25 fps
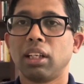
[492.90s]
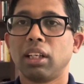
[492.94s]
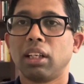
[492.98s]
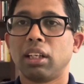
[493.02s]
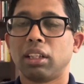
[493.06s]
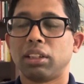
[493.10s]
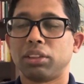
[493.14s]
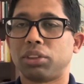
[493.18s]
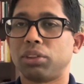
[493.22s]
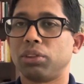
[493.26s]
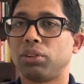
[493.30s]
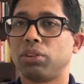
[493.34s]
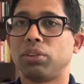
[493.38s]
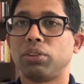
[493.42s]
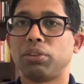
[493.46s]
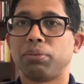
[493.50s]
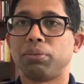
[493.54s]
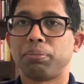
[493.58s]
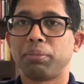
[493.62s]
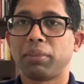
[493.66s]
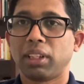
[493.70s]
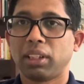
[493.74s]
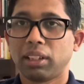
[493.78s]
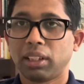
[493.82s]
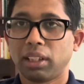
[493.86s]

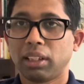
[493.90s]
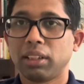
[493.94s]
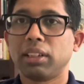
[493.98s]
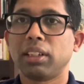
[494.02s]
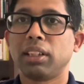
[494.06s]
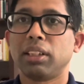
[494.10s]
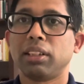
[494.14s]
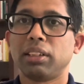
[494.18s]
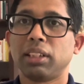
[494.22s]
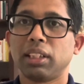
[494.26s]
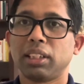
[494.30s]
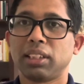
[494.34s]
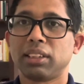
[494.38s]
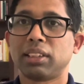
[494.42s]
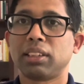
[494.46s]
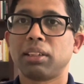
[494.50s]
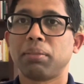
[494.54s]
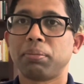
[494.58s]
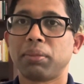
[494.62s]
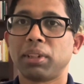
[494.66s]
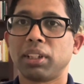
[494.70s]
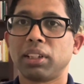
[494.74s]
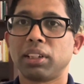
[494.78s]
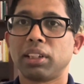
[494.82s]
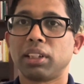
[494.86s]
So that is
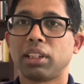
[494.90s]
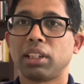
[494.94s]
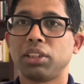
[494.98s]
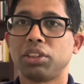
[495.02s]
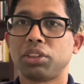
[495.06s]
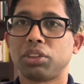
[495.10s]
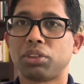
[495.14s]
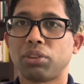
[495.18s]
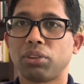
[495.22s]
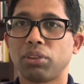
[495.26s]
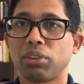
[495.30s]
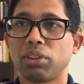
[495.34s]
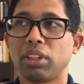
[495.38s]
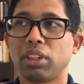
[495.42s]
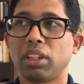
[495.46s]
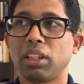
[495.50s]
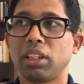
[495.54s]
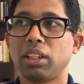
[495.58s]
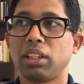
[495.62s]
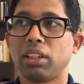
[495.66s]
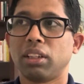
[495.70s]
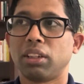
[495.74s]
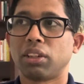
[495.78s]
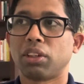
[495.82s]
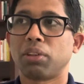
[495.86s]
something that I strongly
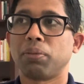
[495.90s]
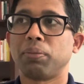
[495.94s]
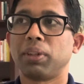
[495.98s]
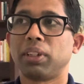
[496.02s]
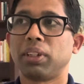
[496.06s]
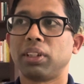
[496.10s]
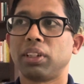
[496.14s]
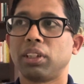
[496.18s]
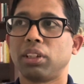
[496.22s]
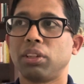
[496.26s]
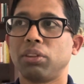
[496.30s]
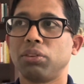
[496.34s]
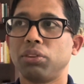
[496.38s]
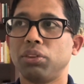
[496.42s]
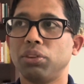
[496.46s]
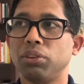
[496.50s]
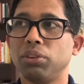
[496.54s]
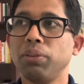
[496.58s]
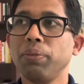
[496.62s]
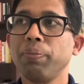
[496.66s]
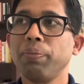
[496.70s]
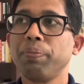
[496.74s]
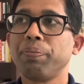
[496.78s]
recommend that you do.